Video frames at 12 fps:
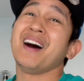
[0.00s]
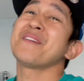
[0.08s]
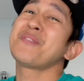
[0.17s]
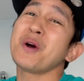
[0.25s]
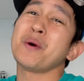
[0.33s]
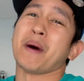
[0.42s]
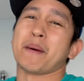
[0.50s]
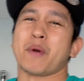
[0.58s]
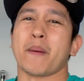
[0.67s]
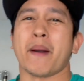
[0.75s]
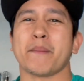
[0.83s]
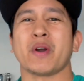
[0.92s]
of whom I'm
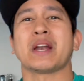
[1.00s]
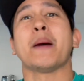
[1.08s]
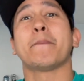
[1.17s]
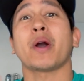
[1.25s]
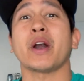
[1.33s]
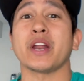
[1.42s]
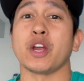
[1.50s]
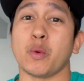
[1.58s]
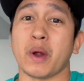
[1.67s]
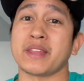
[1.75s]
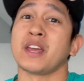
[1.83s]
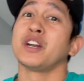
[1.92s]
remembering partying
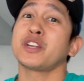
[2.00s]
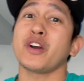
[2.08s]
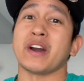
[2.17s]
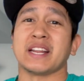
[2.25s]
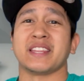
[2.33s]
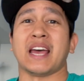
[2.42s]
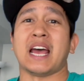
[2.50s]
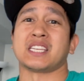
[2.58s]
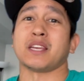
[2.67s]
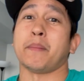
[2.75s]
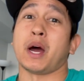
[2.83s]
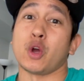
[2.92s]
with during the
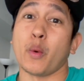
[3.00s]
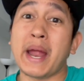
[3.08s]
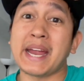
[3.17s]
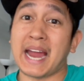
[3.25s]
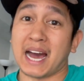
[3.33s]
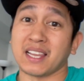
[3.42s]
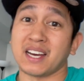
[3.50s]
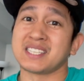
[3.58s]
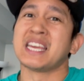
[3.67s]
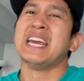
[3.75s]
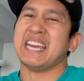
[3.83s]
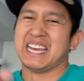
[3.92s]
SMIOA galas
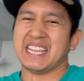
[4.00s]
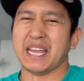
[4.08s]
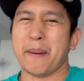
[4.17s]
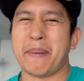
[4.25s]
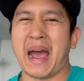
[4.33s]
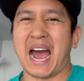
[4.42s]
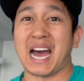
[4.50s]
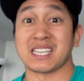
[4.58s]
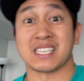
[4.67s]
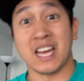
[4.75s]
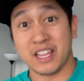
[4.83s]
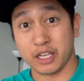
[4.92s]
in the past.
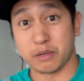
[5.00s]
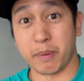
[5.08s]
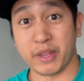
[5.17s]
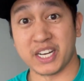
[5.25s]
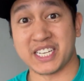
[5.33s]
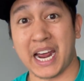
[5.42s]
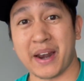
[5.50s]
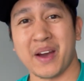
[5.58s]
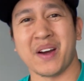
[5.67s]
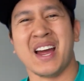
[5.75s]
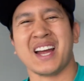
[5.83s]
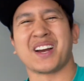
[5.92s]
This birthday shout
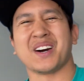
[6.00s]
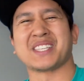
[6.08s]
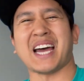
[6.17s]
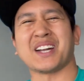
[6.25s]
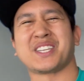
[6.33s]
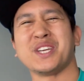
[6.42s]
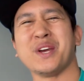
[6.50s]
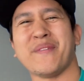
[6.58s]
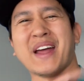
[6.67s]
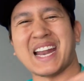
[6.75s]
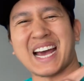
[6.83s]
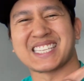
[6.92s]
out goes out to you,
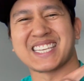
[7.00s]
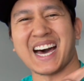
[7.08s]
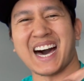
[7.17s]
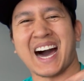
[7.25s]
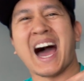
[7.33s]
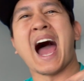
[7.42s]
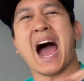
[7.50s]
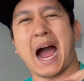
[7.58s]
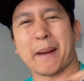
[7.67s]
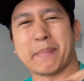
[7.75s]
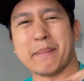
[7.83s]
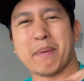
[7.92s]
Vanessa.
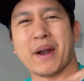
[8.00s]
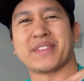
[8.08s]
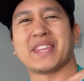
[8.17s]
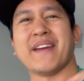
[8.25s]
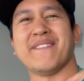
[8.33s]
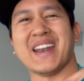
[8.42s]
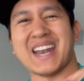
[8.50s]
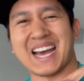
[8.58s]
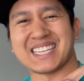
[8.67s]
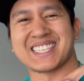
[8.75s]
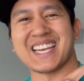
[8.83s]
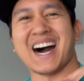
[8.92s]
Happy birthday,
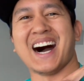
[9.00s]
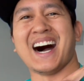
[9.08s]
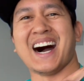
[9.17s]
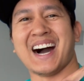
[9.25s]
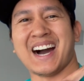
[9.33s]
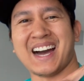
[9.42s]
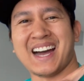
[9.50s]
Vanessa.